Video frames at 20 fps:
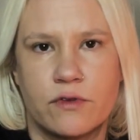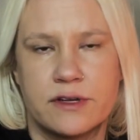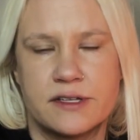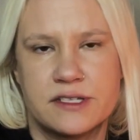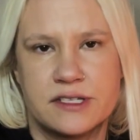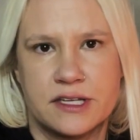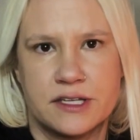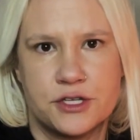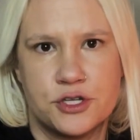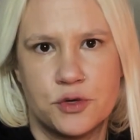
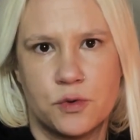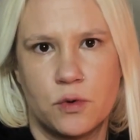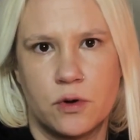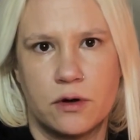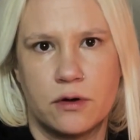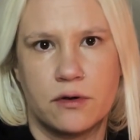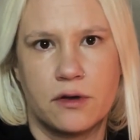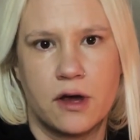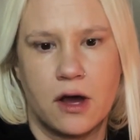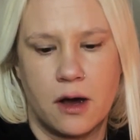
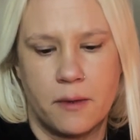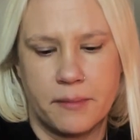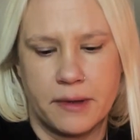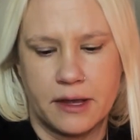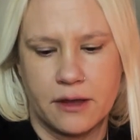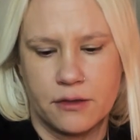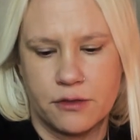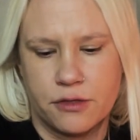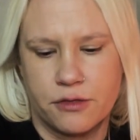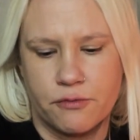residual
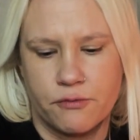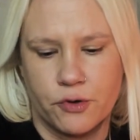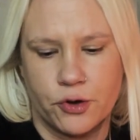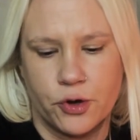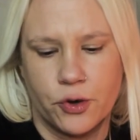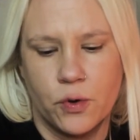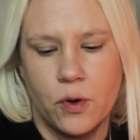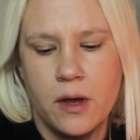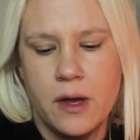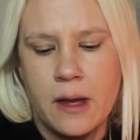coming
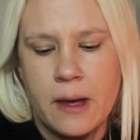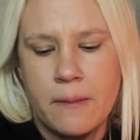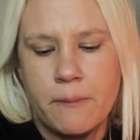through.